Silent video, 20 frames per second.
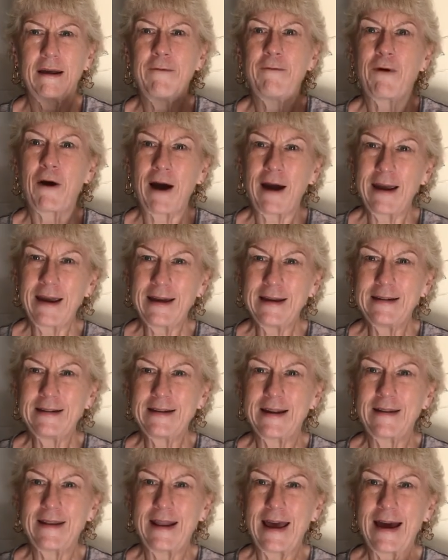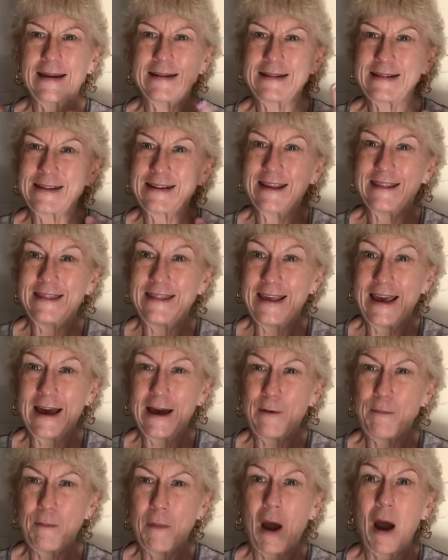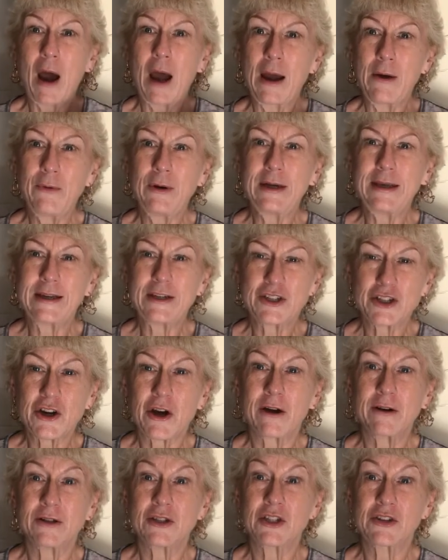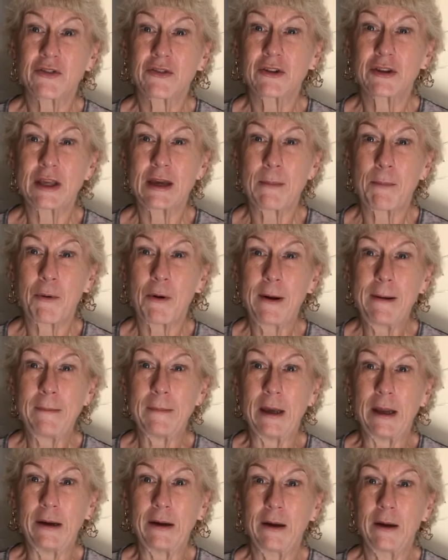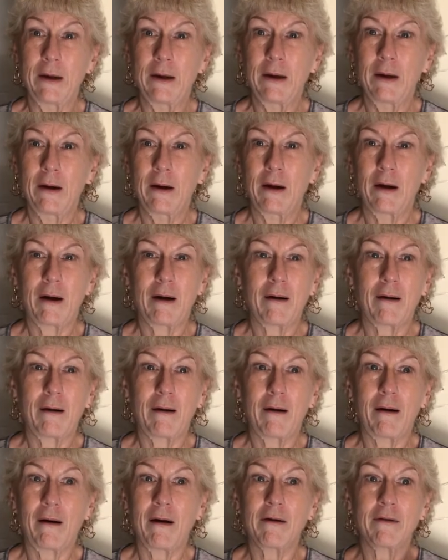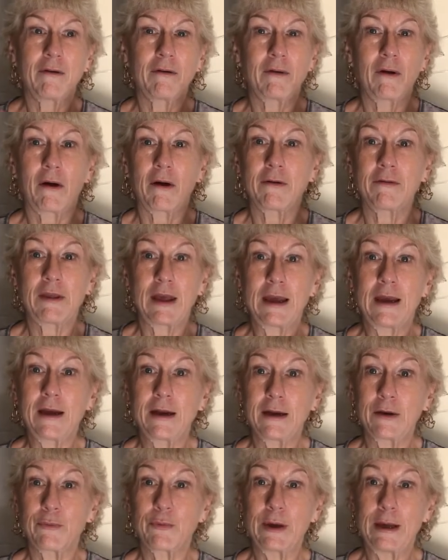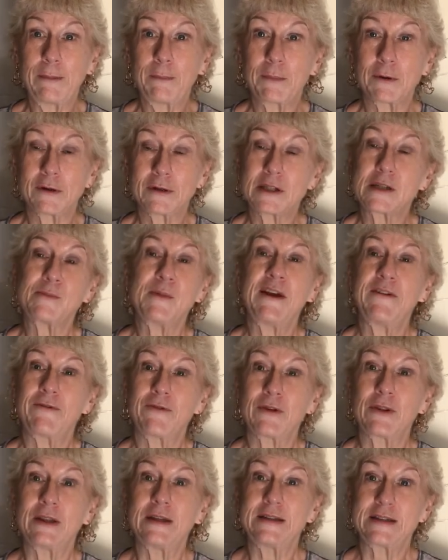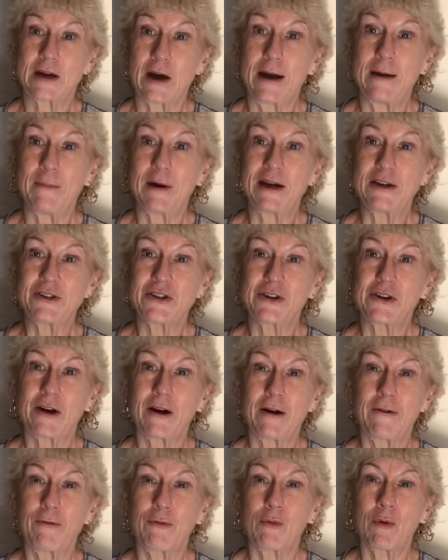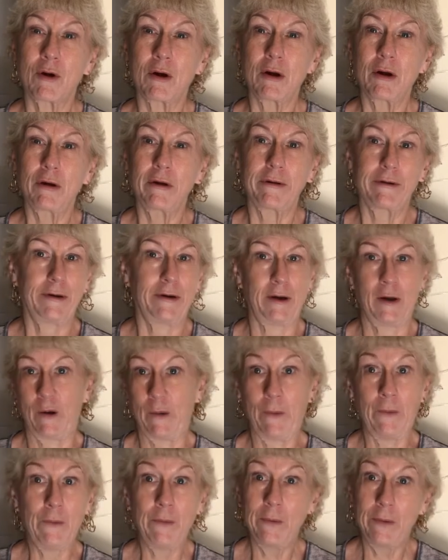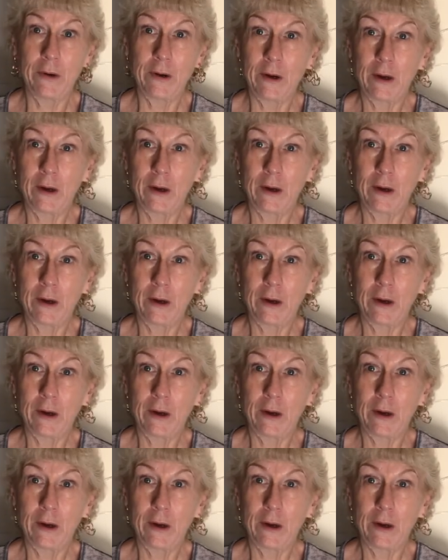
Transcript: if I had done that to them, I would get charged for the appointment. Are, are they going to reimburse me for the time I took off work? No.